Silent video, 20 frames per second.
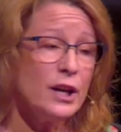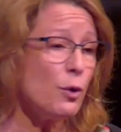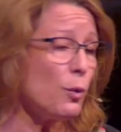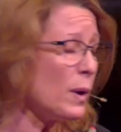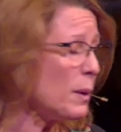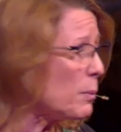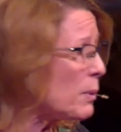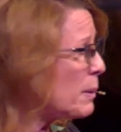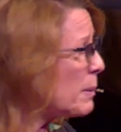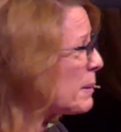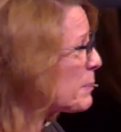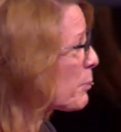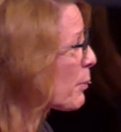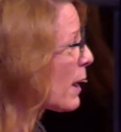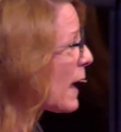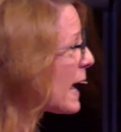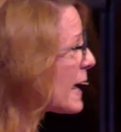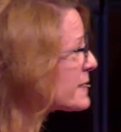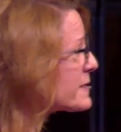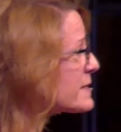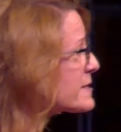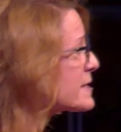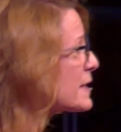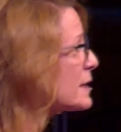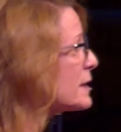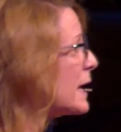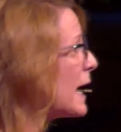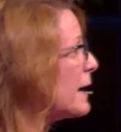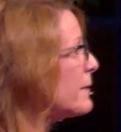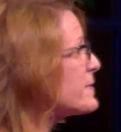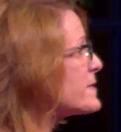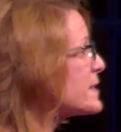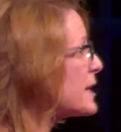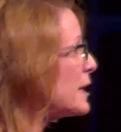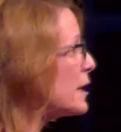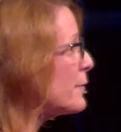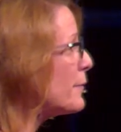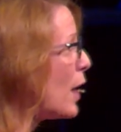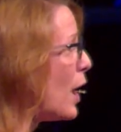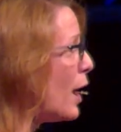You know, when, when we practice a
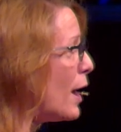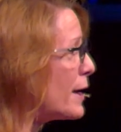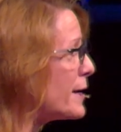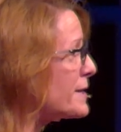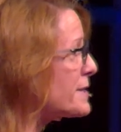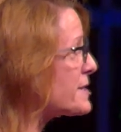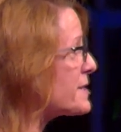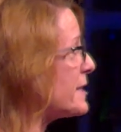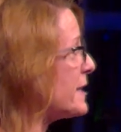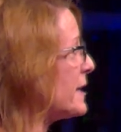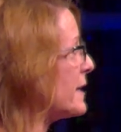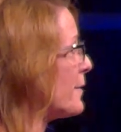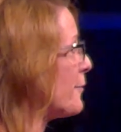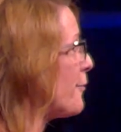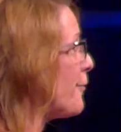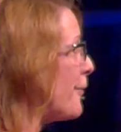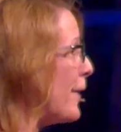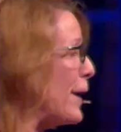lifestyle of honesty and